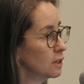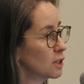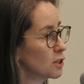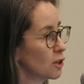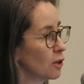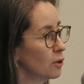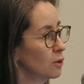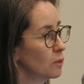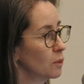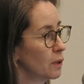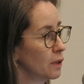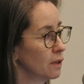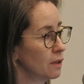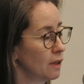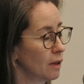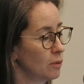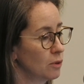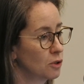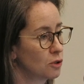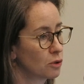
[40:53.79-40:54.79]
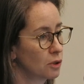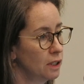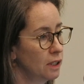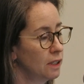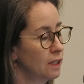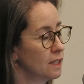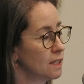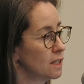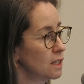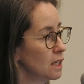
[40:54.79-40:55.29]
so whether they were
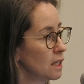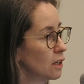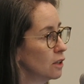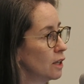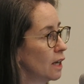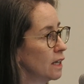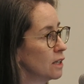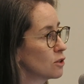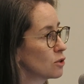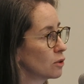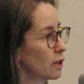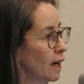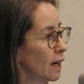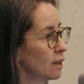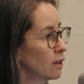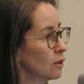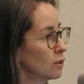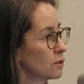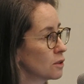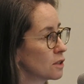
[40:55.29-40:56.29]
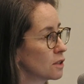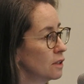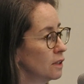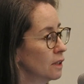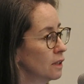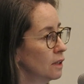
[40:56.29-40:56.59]
treated as neonates or adults,